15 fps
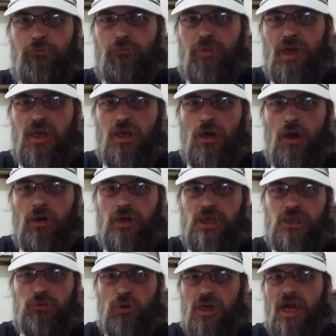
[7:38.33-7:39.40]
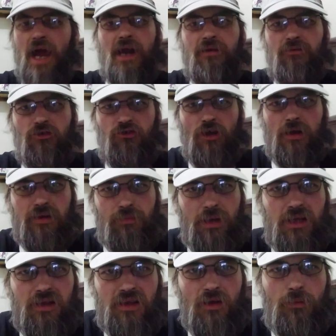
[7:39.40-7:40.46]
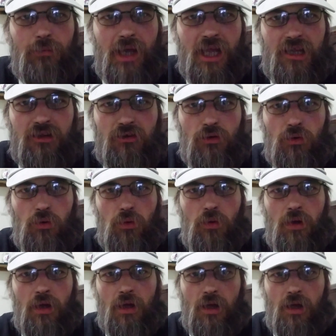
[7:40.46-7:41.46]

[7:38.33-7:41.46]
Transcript: big yardage, what kind of adjustments they'll make to